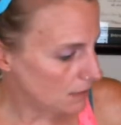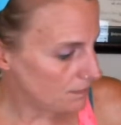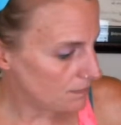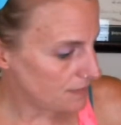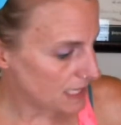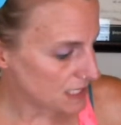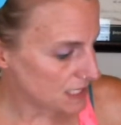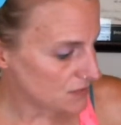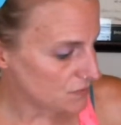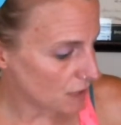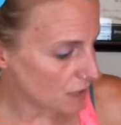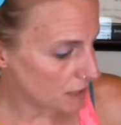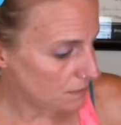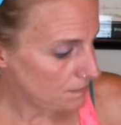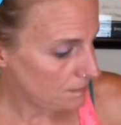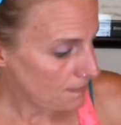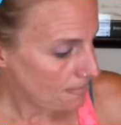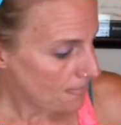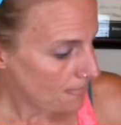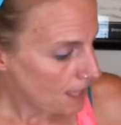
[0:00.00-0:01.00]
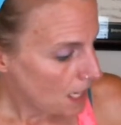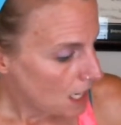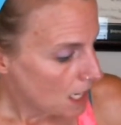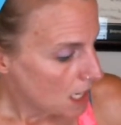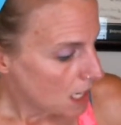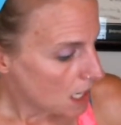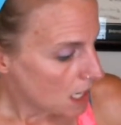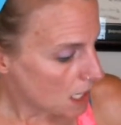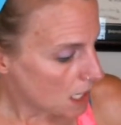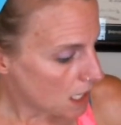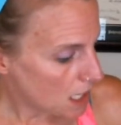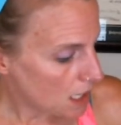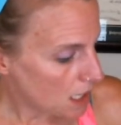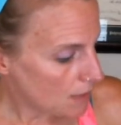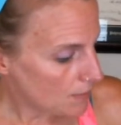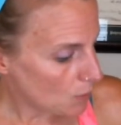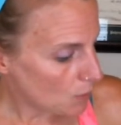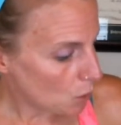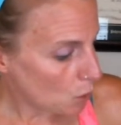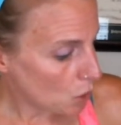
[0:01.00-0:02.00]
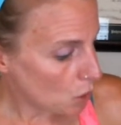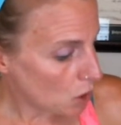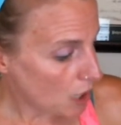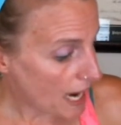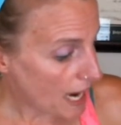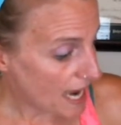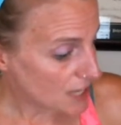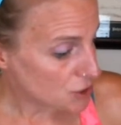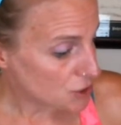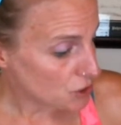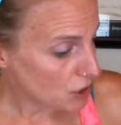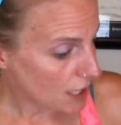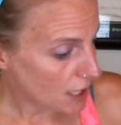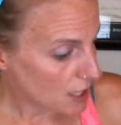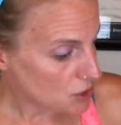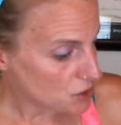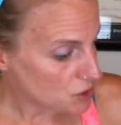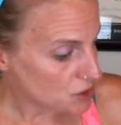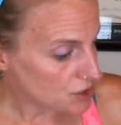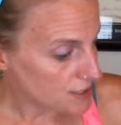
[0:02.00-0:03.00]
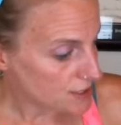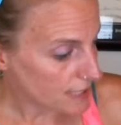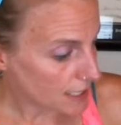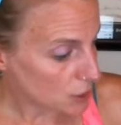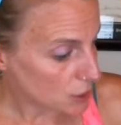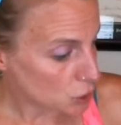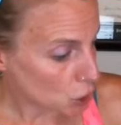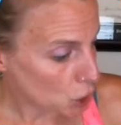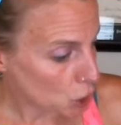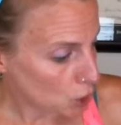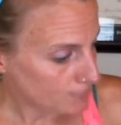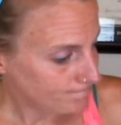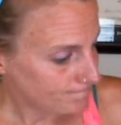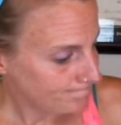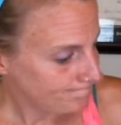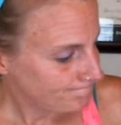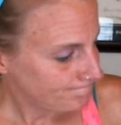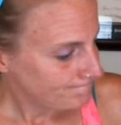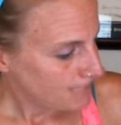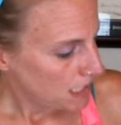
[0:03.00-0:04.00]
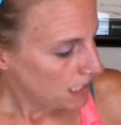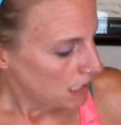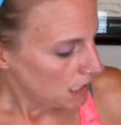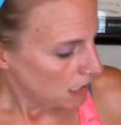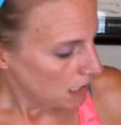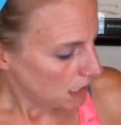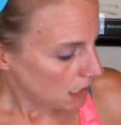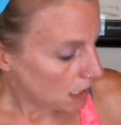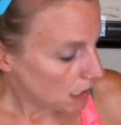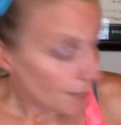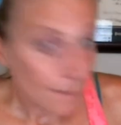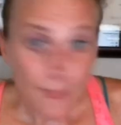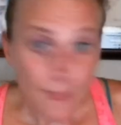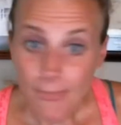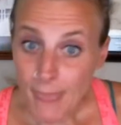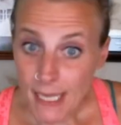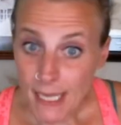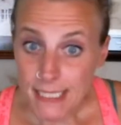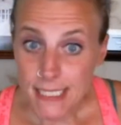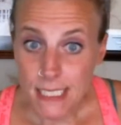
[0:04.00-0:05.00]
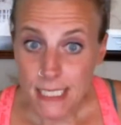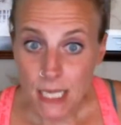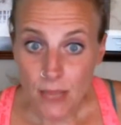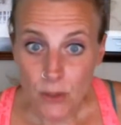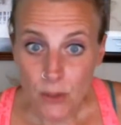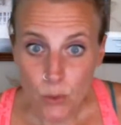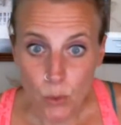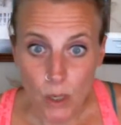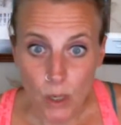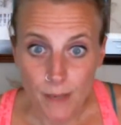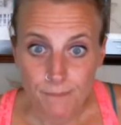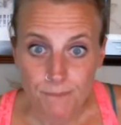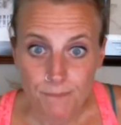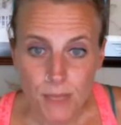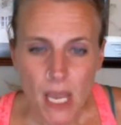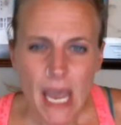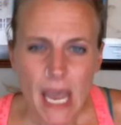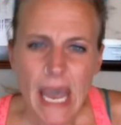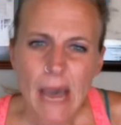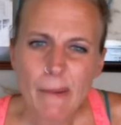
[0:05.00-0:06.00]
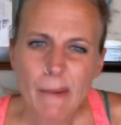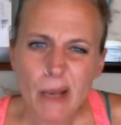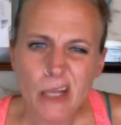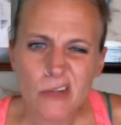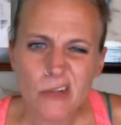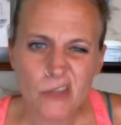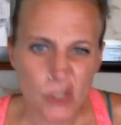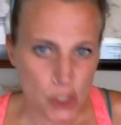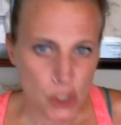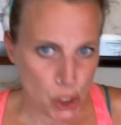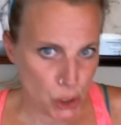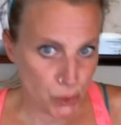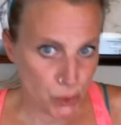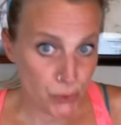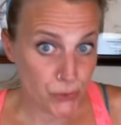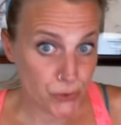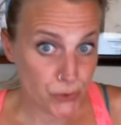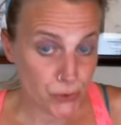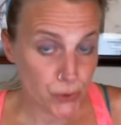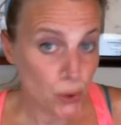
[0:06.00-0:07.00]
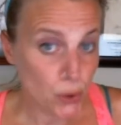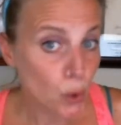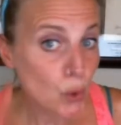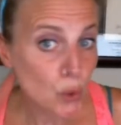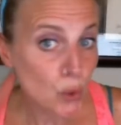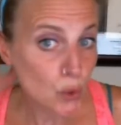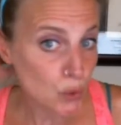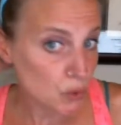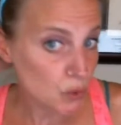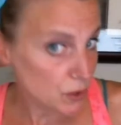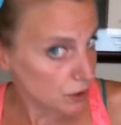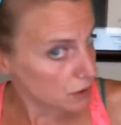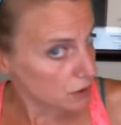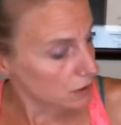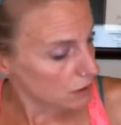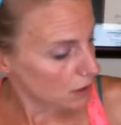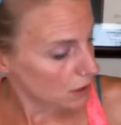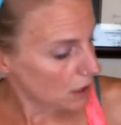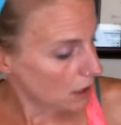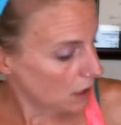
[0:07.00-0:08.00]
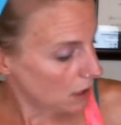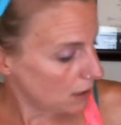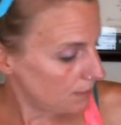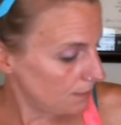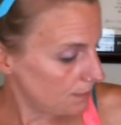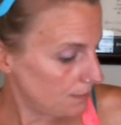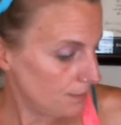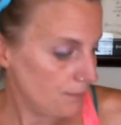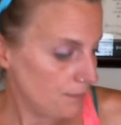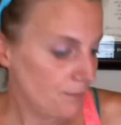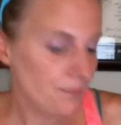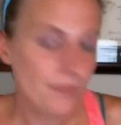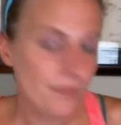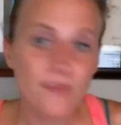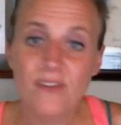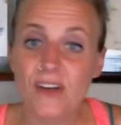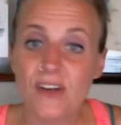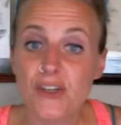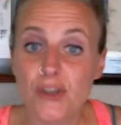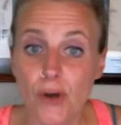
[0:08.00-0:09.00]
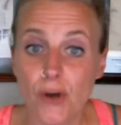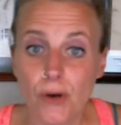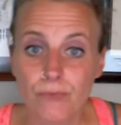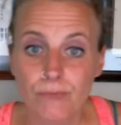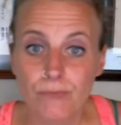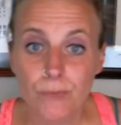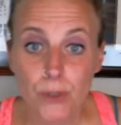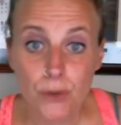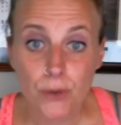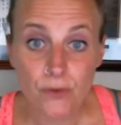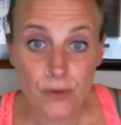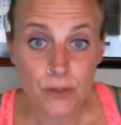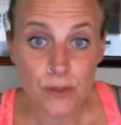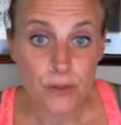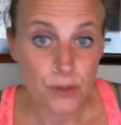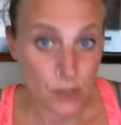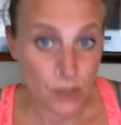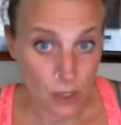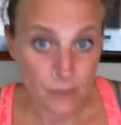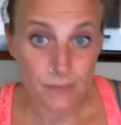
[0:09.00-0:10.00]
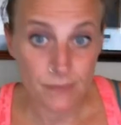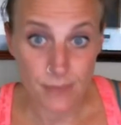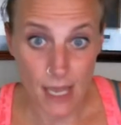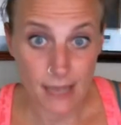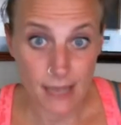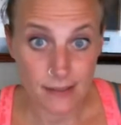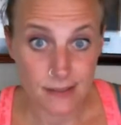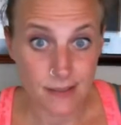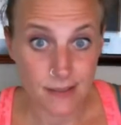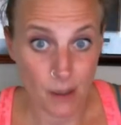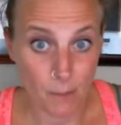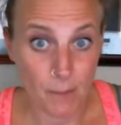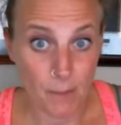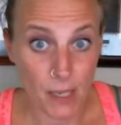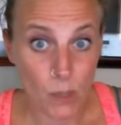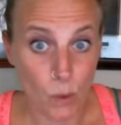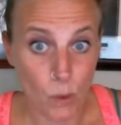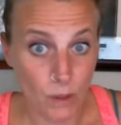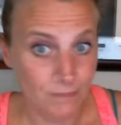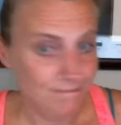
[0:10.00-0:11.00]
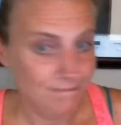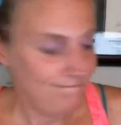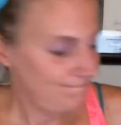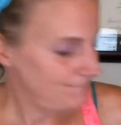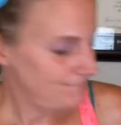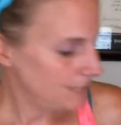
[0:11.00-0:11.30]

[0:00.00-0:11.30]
That's fun. Or Education Sector. That's another one. How about New Schools Venture? That's a big one.